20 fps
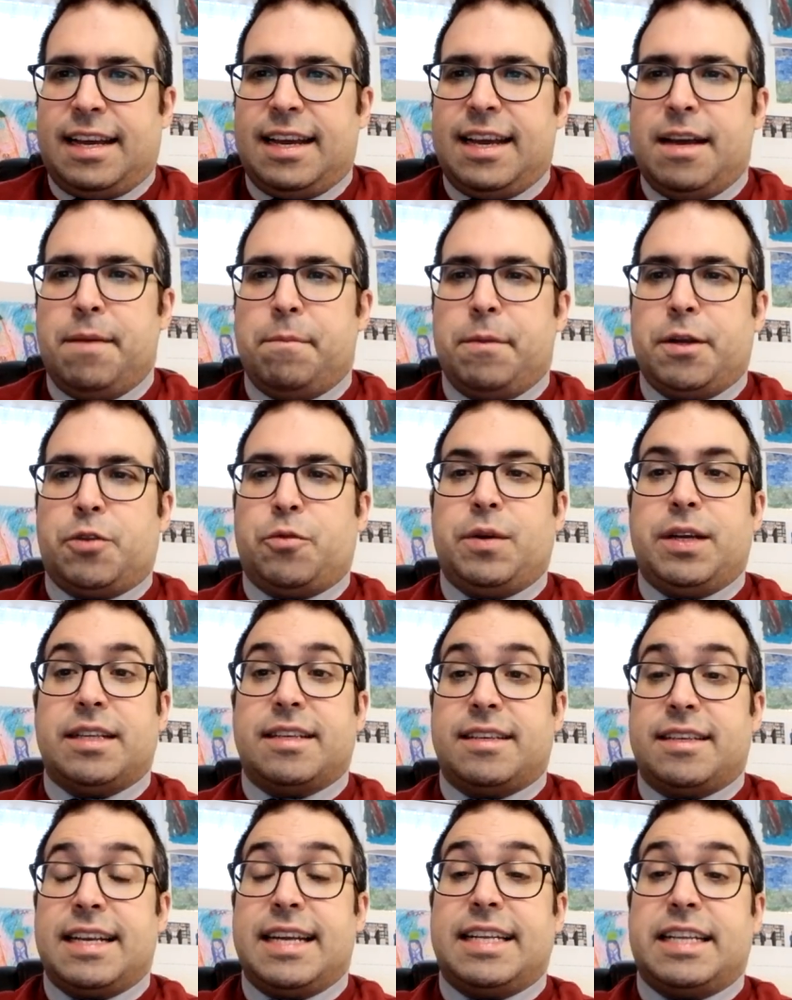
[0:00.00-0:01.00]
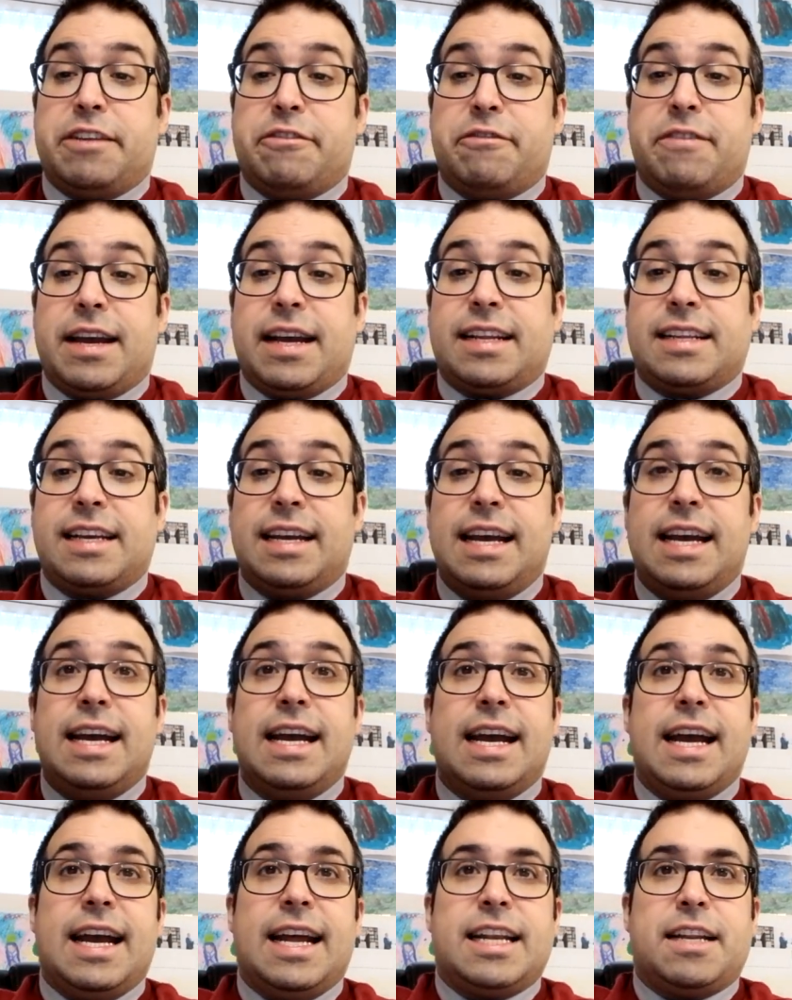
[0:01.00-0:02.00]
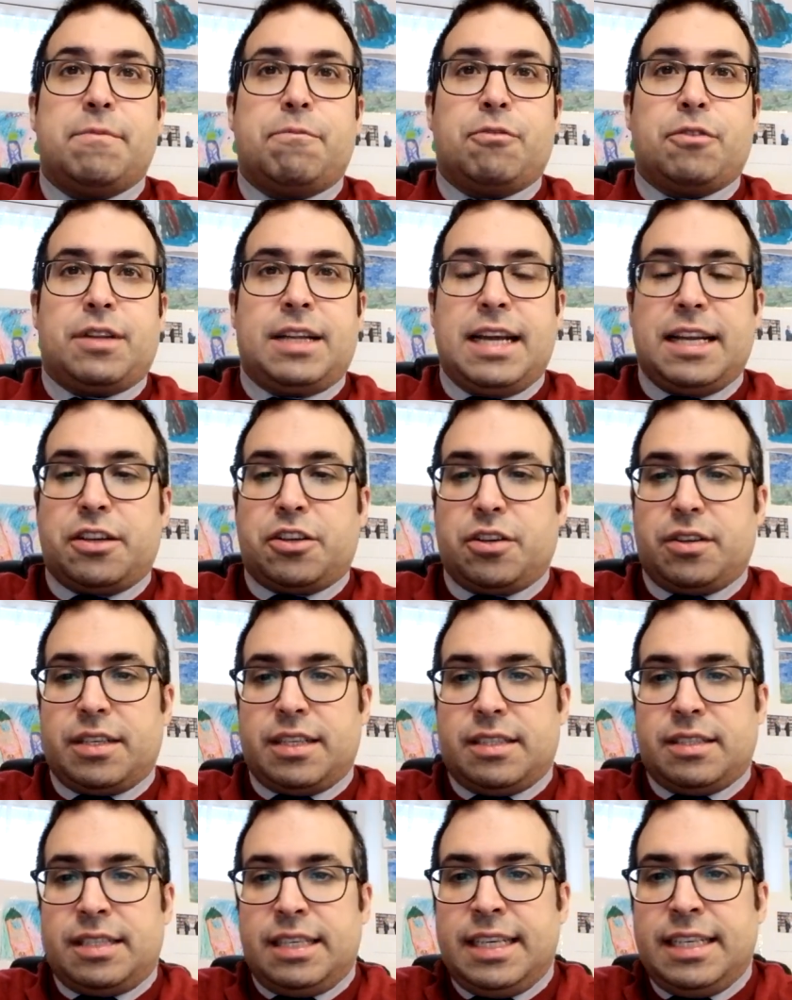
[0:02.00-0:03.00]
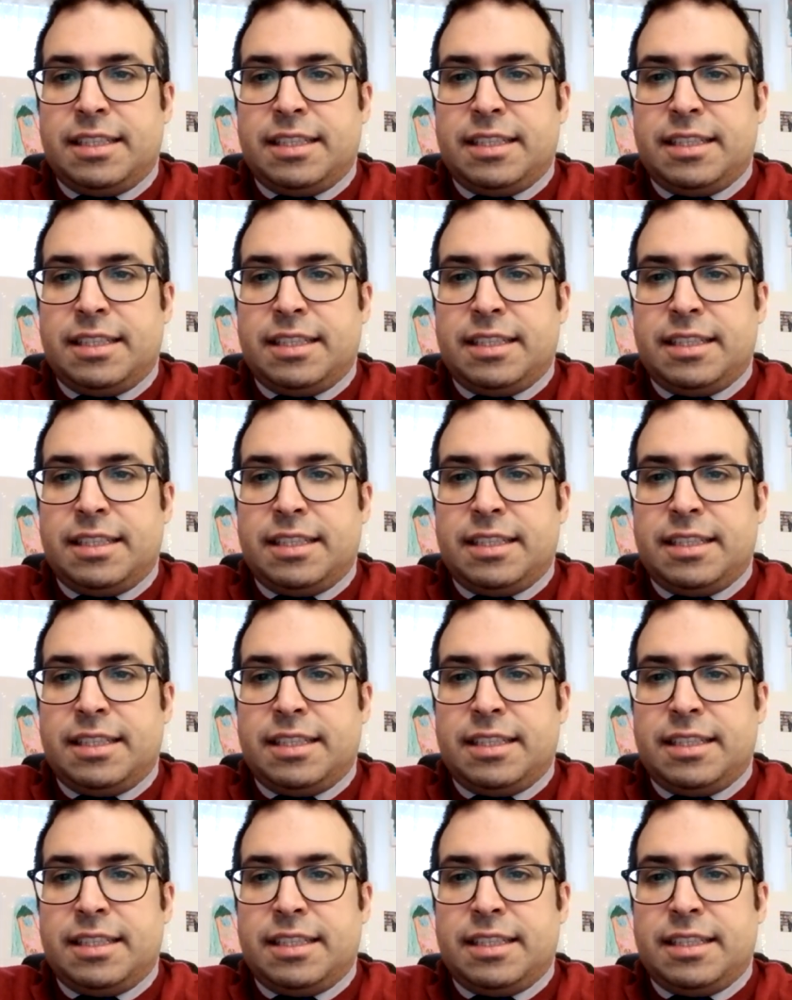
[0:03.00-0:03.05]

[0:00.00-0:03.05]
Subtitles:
between said defect and a potential disease